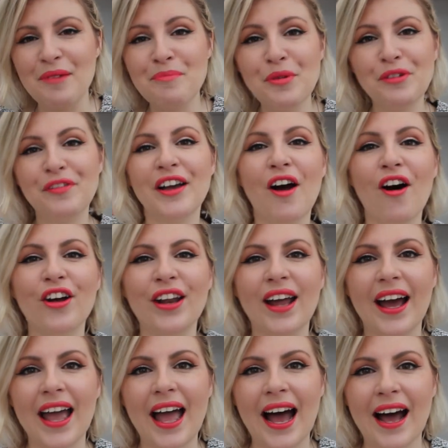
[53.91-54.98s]
Moving on,
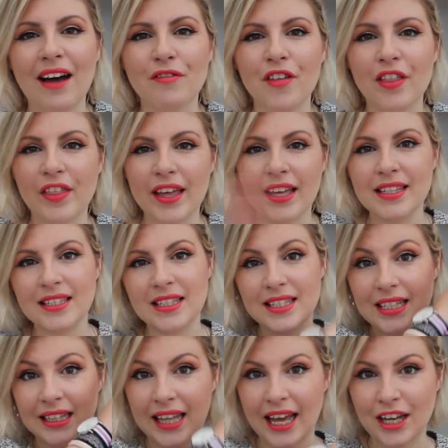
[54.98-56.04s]
I have this
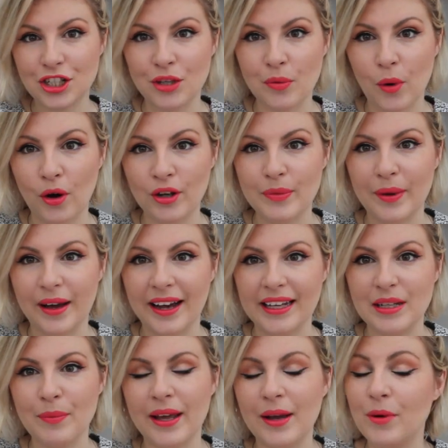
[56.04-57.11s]
selection box
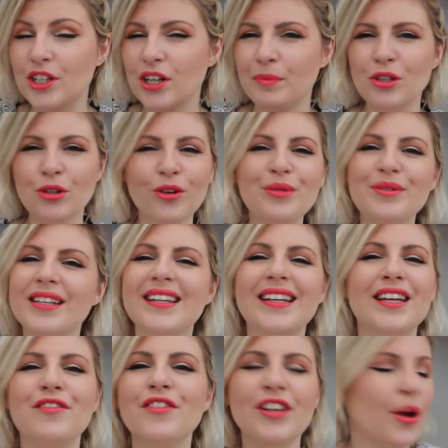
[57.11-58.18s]
behind me, which I'm sure you didn't
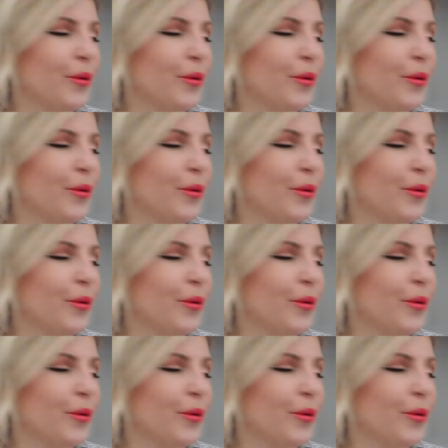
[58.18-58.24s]
even